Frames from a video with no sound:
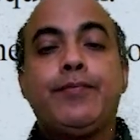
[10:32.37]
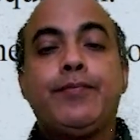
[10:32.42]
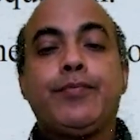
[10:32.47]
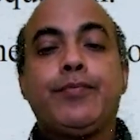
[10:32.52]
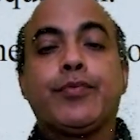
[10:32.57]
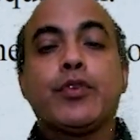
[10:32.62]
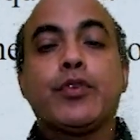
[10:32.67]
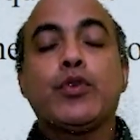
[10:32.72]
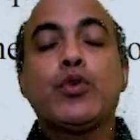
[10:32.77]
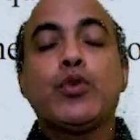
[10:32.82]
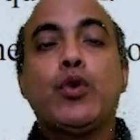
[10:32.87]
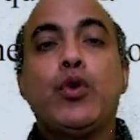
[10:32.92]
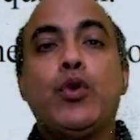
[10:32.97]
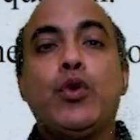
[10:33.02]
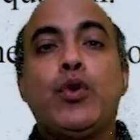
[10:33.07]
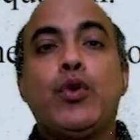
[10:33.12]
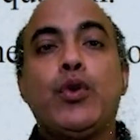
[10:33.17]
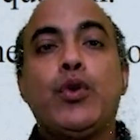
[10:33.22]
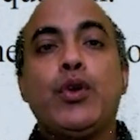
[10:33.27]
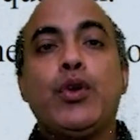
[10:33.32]
So
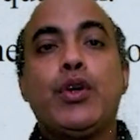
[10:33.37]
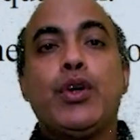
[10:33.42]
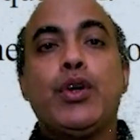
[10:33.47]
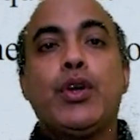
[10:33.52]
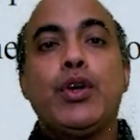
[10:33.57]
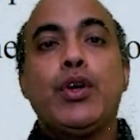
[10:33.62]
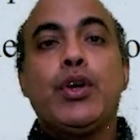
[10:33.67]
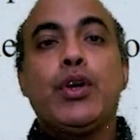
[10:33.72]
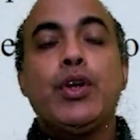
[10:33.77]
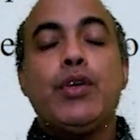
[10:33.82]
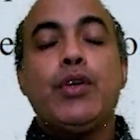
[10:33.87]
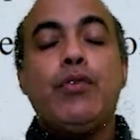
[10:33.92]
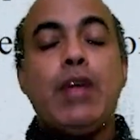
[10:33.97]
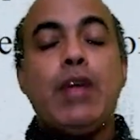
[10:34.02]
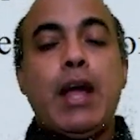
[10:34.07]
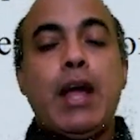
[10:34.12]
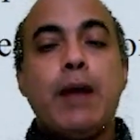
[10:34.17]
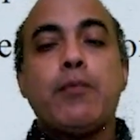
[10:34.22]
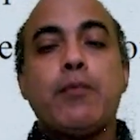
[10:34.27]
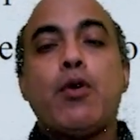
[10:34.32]
we
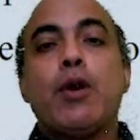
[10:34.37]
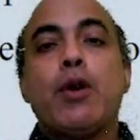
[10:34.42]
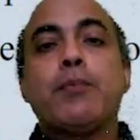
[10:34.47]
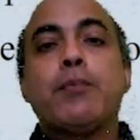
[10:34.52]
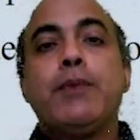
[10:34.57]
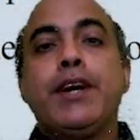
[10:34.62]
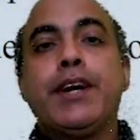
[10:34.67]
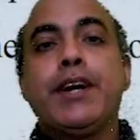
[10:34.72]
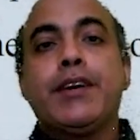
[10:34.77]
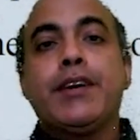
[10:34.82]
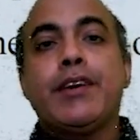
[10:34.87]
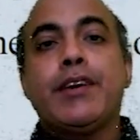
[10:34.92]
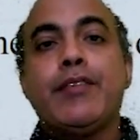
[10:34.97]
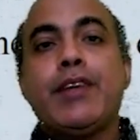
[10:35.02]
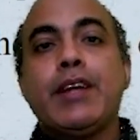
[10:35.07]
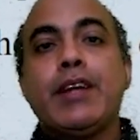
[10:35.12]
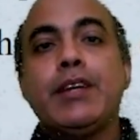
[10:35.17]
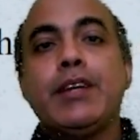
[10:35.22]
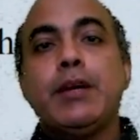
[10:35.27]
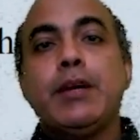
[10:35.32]
have got predictor
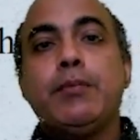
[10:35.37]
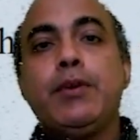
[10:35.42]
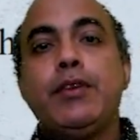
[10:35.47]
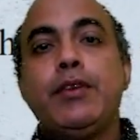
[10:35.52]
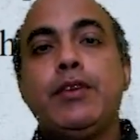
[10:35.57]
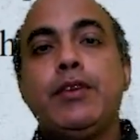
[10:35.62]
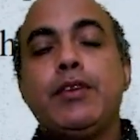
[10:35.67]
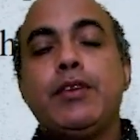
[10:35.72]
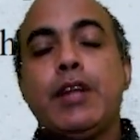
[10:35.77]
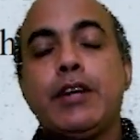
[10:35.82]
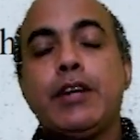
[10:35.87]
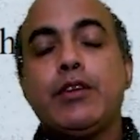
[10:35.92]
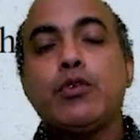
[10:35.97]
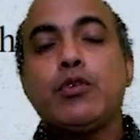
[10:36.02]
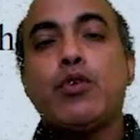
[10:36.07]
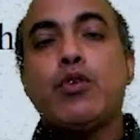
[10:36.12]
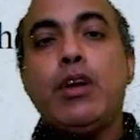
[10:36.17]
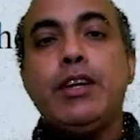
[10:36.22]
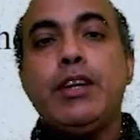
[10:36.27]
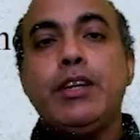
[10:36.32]
variable, that is called
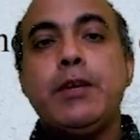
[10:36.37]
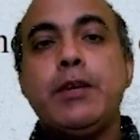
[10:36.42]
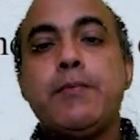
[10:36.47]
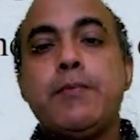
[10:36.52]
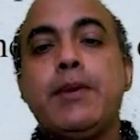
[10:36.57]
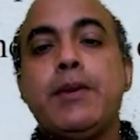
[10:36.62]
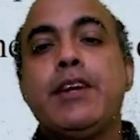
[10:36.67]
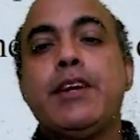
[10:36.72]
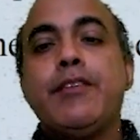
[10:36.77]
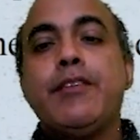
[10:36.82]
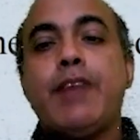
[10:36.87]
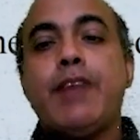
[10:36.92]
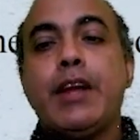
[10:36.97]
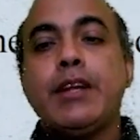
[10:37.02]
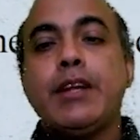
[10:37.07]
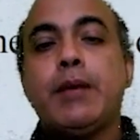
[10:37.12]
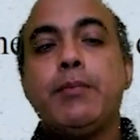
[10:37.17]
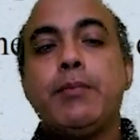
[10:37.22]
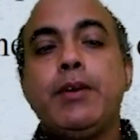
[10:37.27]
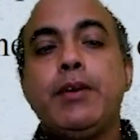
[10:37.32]
independent
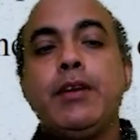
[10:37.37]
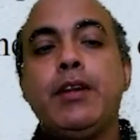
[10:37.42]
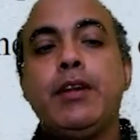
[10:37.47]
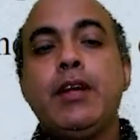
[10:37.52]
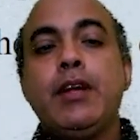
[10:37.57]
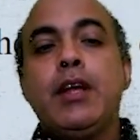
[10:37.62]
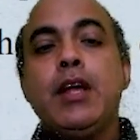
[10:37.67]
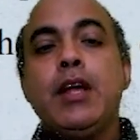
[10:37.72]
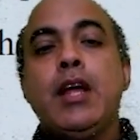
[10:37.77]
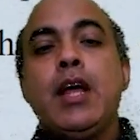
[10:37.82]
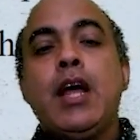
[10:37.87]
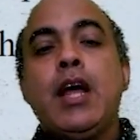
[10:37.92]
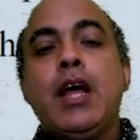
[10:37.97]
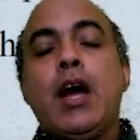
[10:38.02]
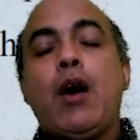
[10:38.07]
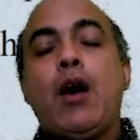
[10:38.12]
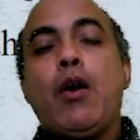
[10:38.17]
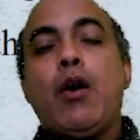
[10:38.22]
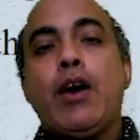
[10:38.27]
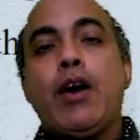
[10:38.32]
variable,
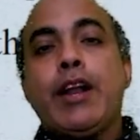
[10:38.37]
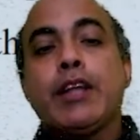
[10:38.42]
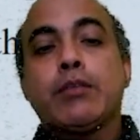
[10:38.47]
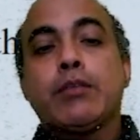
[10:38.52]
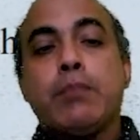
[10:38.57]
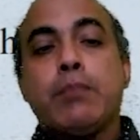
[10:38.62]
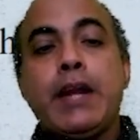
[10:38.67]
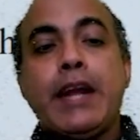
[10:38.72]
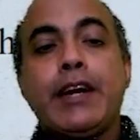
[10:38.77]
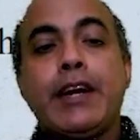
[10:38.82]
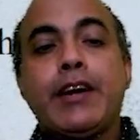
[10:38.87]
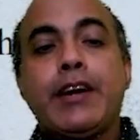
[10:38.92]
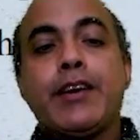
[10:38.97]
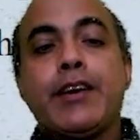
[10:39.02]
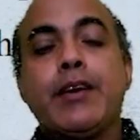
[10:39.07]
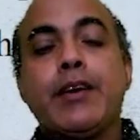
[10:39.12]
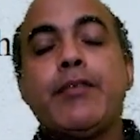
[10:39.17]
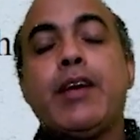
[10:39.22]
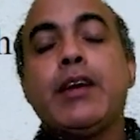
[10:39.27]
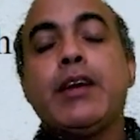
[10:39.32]
or explanatory
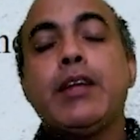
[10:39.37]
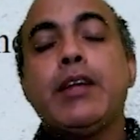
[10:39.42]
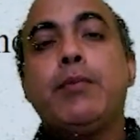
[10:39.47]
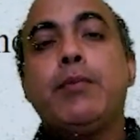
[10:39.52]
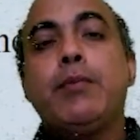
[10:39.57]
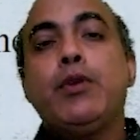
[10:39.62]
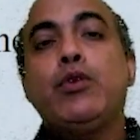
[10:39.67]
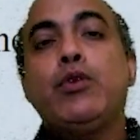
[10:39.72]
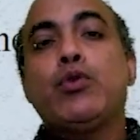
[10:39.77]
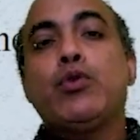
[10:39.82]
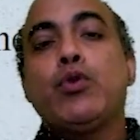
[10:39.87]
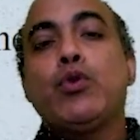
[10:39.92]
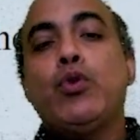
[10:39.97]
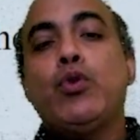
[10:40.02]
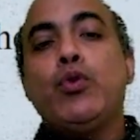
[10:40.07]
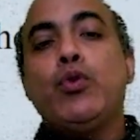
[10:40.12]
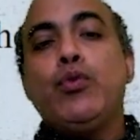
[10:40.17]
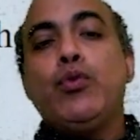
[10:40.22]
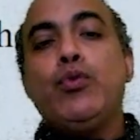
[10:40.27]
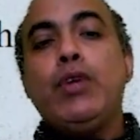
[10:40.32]
variable. So
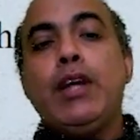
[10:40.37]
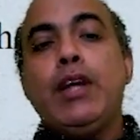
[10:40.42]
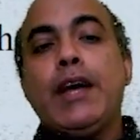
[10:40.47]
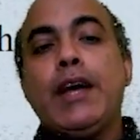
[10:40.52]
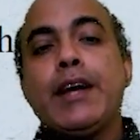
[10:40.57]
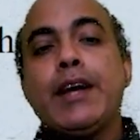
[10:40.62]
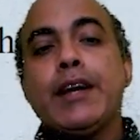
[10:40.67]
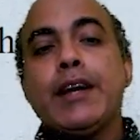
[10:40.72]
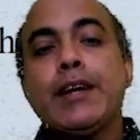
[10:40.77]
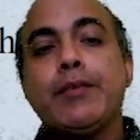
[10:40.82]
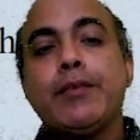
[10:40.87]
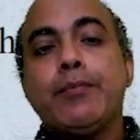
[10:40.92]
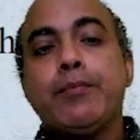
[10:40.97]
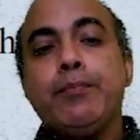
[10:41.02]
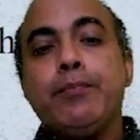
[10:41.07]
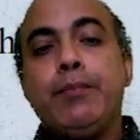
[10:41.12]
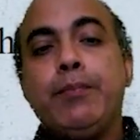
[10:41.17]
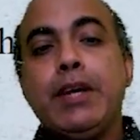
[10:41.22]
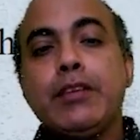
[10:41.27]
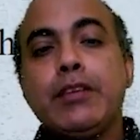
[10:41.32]
we are
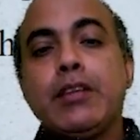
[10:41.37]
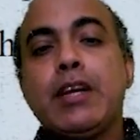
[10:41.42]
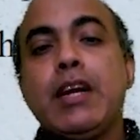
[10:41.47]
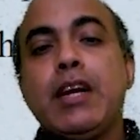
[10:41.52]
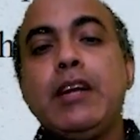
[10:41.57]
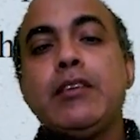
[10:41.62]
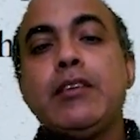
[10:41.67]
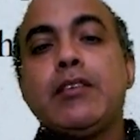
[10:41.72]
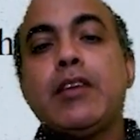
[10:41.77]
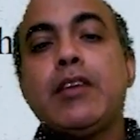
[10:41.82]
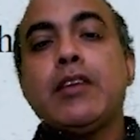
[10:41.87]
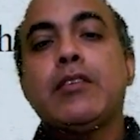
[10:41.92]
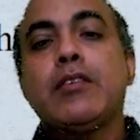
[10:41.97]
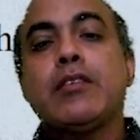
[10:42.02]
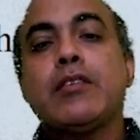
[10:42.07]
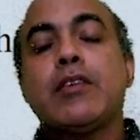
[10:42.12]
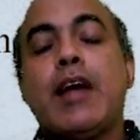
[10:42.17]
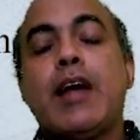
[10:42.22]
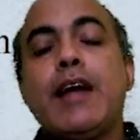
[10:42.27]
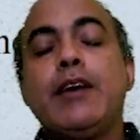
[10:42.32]
basically just
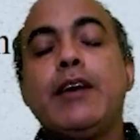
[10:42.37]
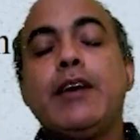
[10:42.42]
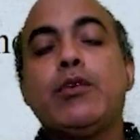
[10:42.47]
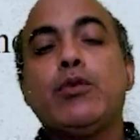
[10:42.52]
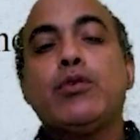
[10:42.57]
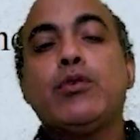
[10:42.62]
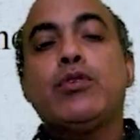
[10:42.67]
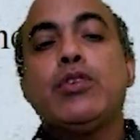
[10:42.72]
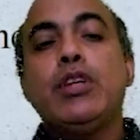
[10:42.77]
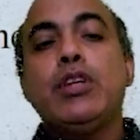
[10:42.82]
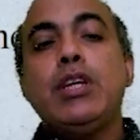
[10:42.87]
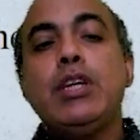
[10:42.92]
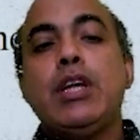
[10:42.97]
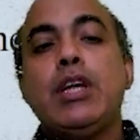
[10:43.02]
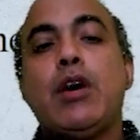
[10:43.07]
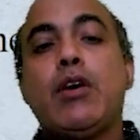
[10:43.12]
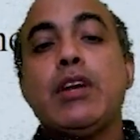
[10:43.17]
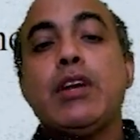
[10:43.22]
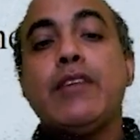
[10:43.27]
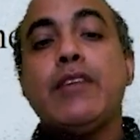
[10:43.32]
trying to see or
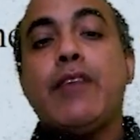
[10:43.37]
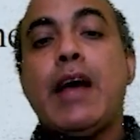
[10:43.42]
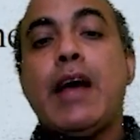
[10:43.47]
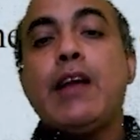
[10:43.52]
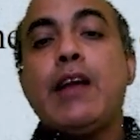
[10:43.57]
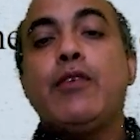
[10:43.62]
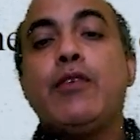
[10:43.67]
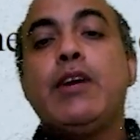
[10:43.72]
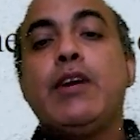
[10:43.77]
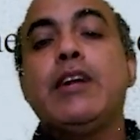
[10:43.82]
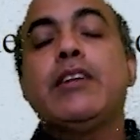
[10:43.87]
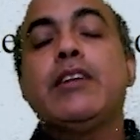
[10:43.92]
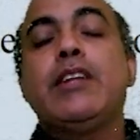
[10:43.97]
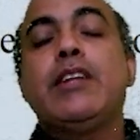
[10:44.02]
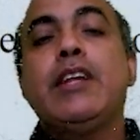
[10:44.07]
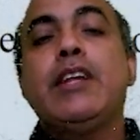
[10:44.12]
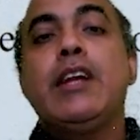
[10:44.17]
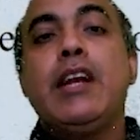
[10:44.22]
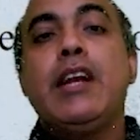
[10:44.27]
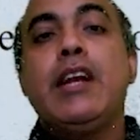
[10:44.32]
evaluate the
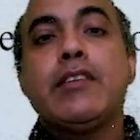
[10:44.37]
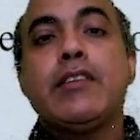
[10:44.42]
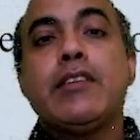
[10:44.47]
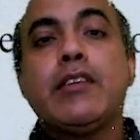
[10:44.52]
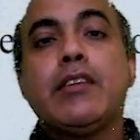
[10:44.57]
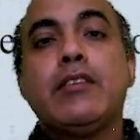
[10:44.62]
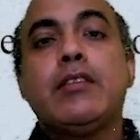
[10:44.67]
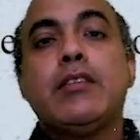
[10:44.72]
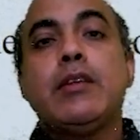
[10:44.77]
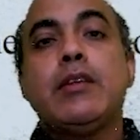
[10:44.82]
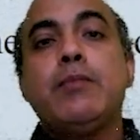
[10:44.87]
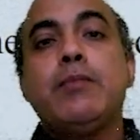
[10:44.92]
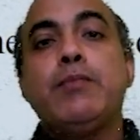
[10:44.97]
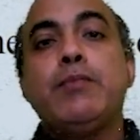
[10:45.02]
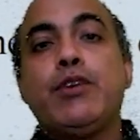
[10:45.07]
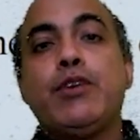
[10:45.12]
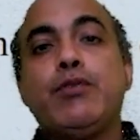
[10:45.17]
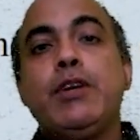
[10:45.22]
relationship between